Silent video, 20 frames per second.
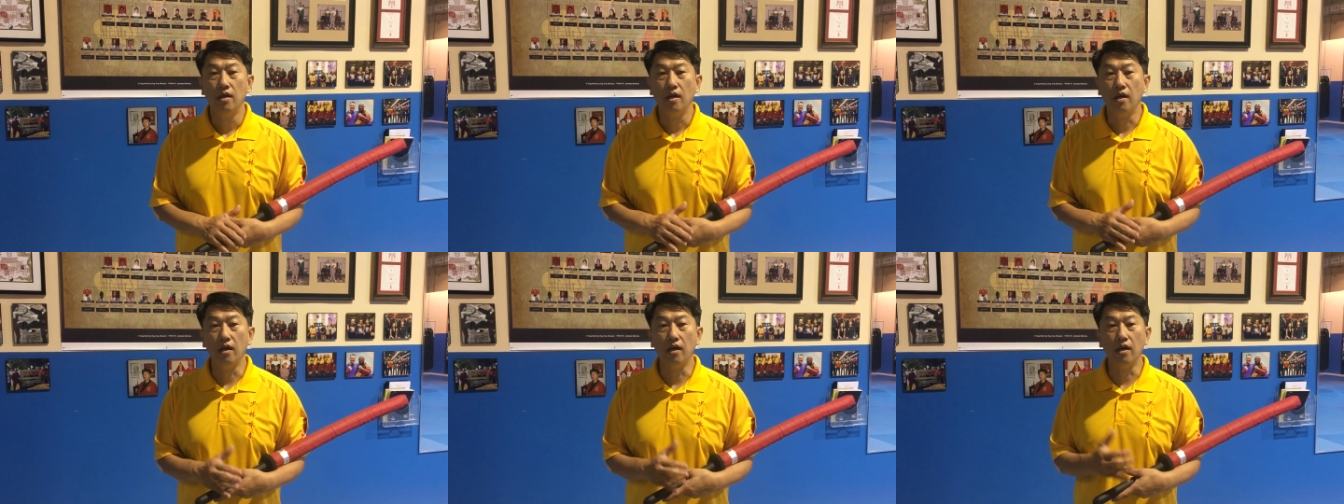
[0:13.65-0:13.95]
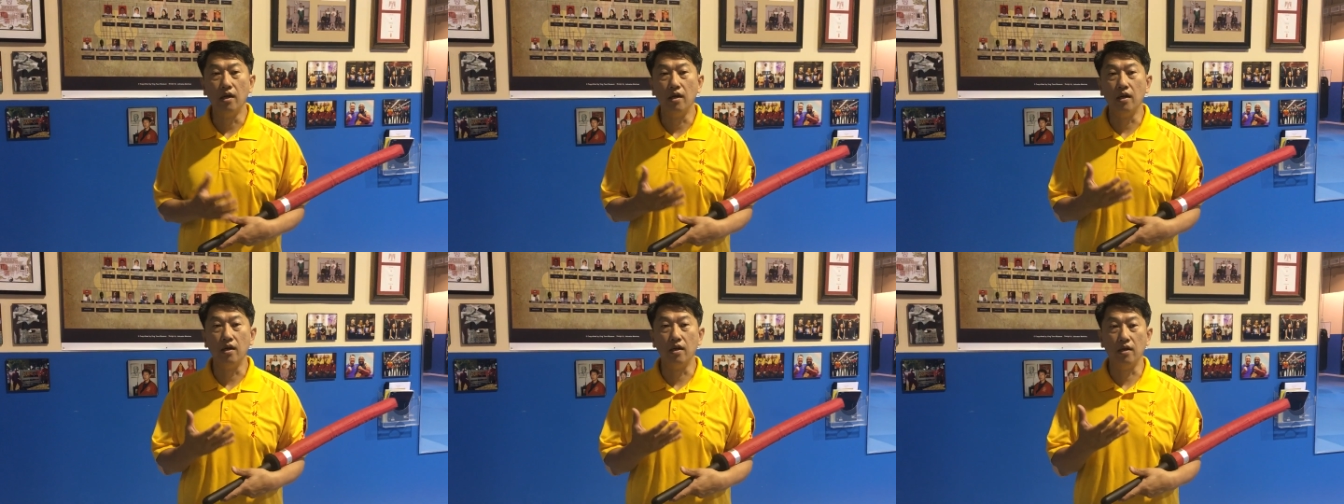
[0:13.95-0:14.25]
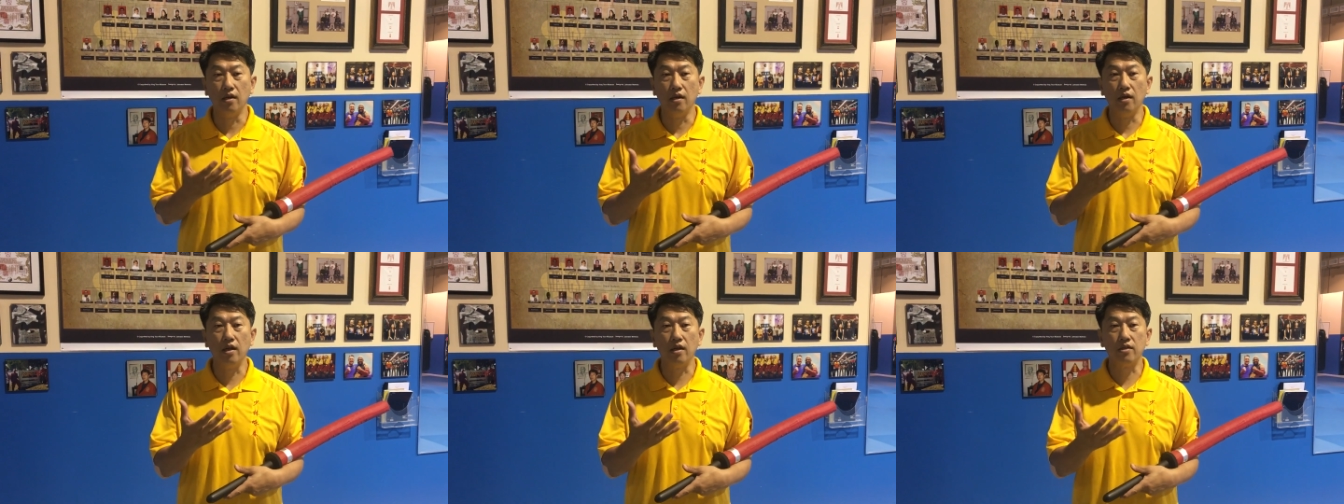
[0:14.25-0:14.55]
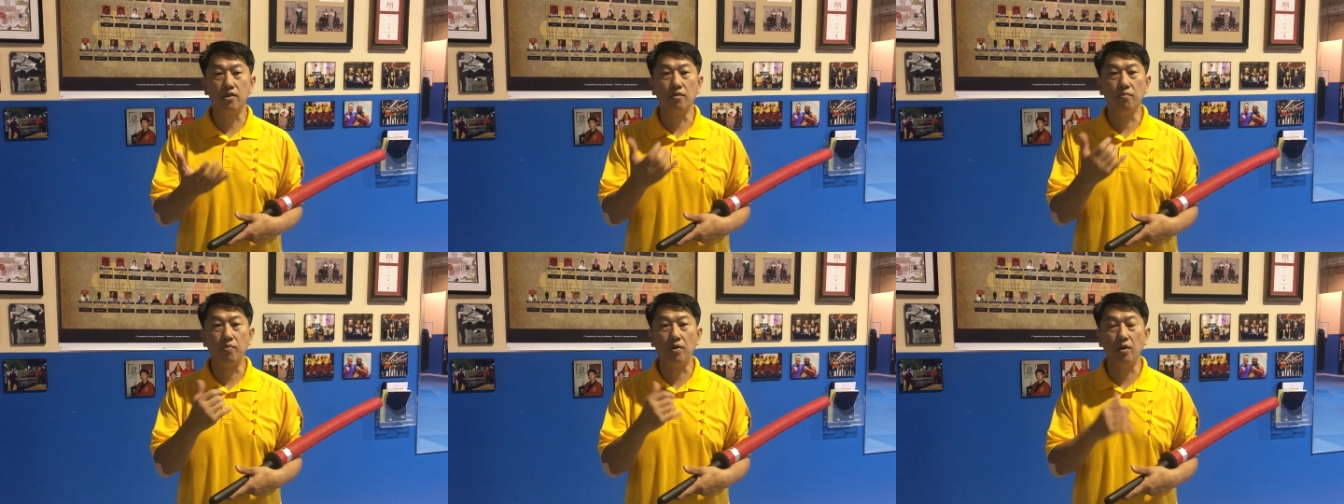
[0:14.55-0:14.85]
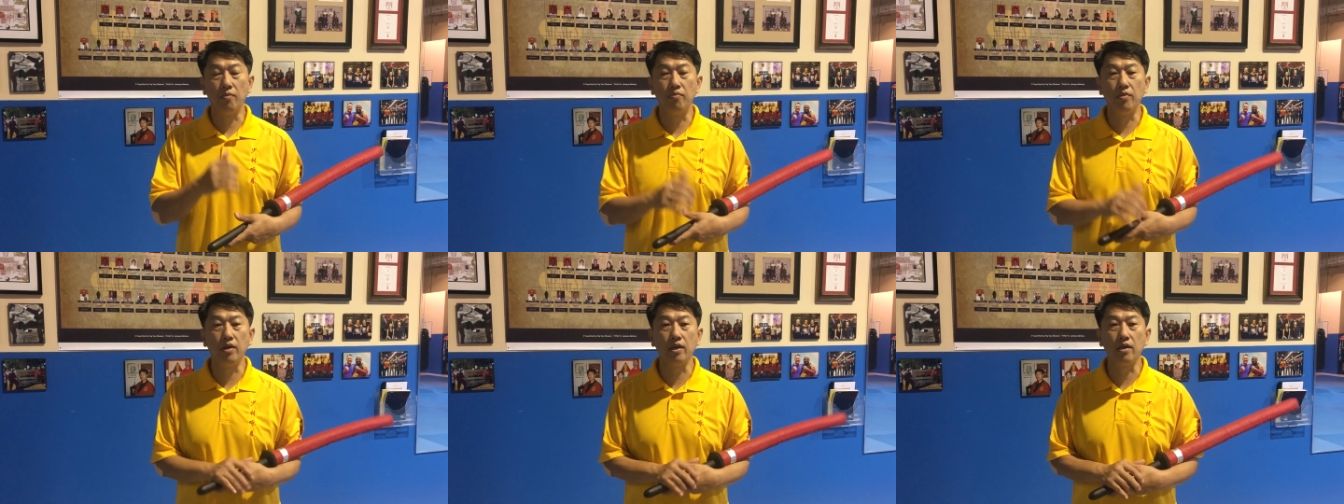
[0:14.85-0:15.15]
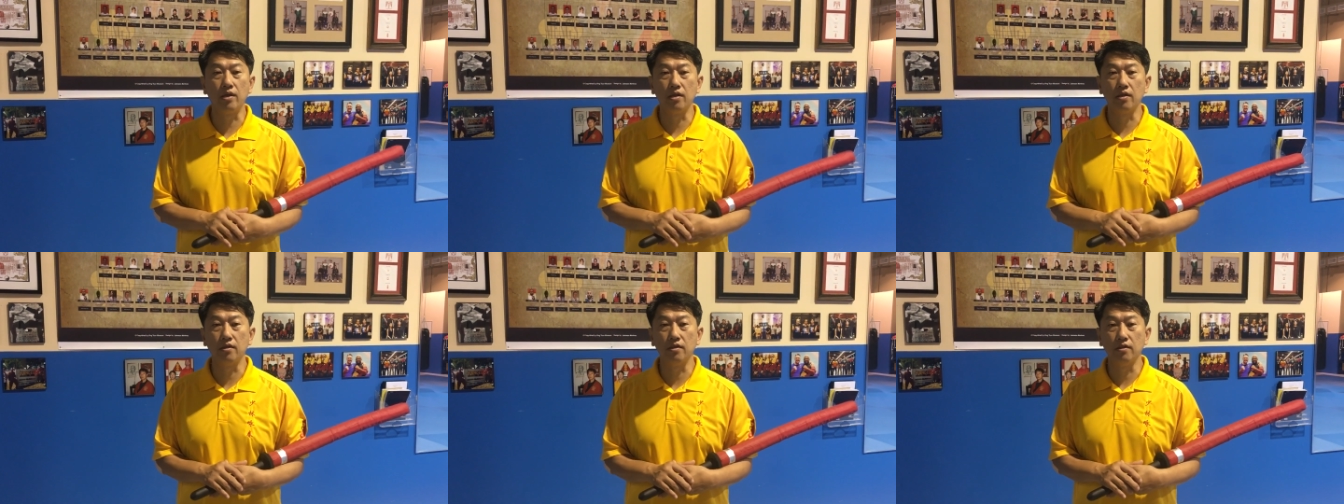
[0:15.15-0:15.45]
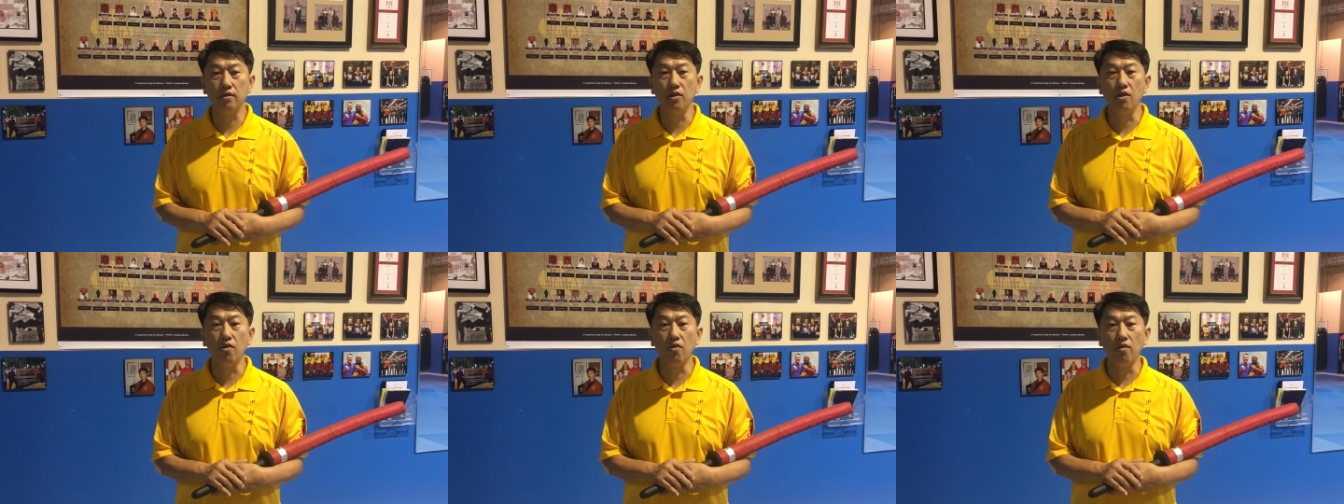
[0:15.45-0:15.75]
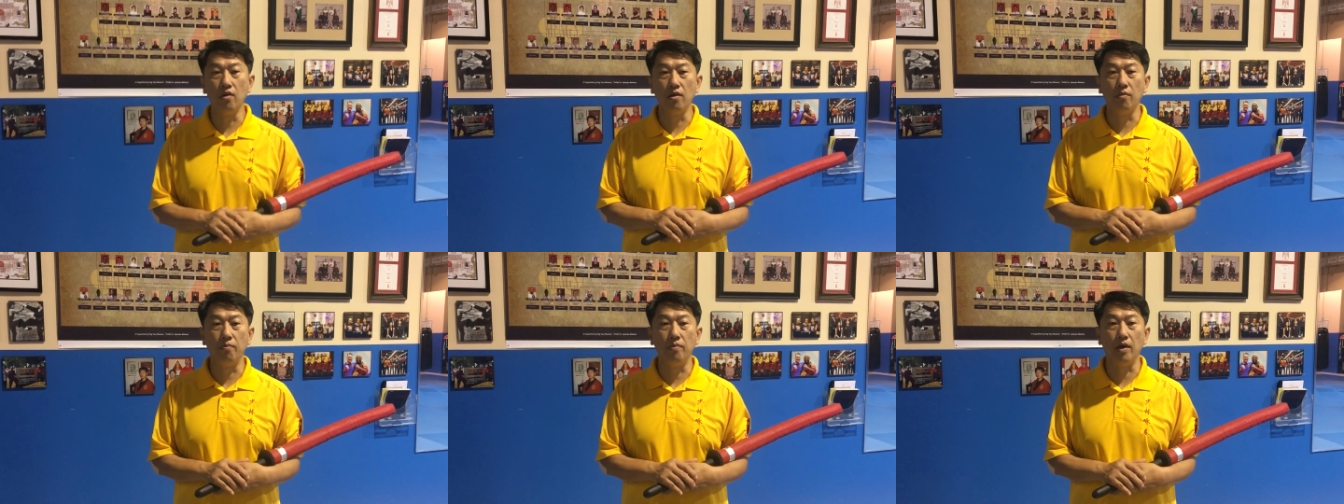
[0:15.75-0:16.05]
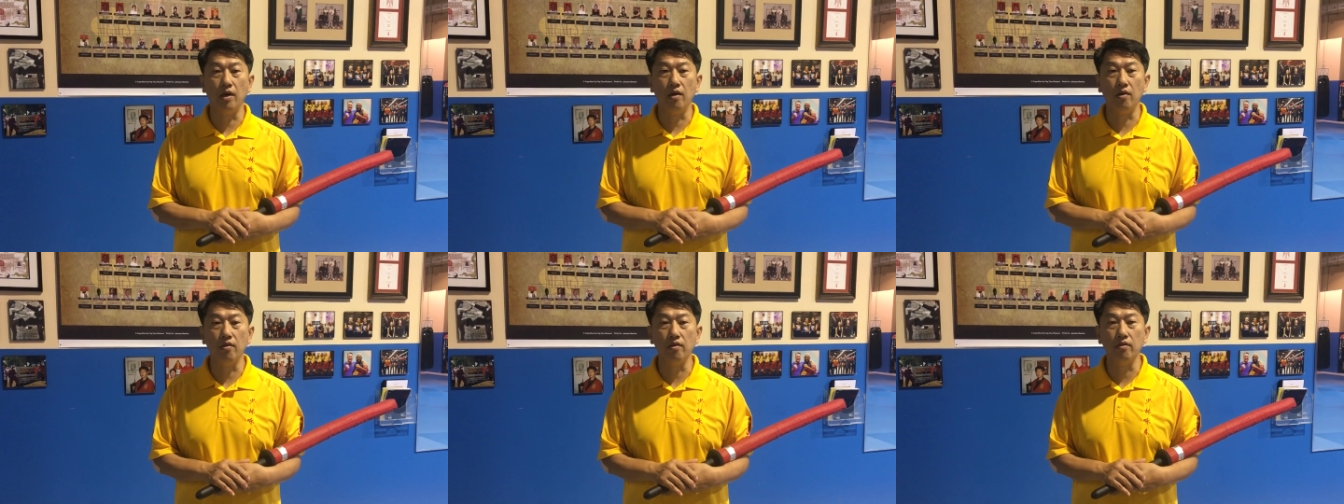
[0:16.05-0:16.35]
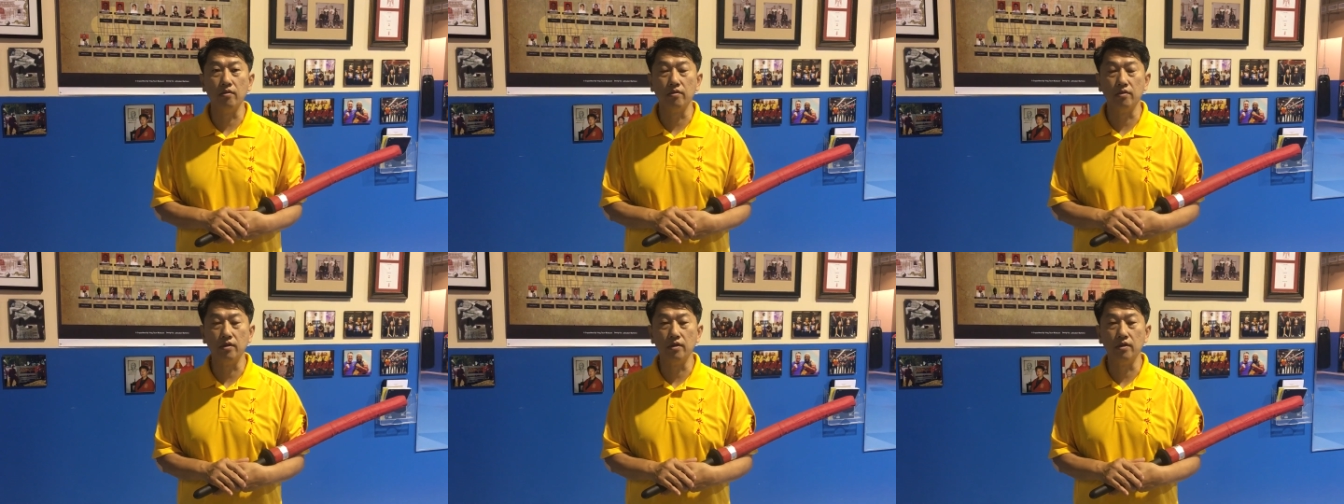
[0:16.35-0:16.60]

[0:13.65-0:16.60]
uh, let the public know about,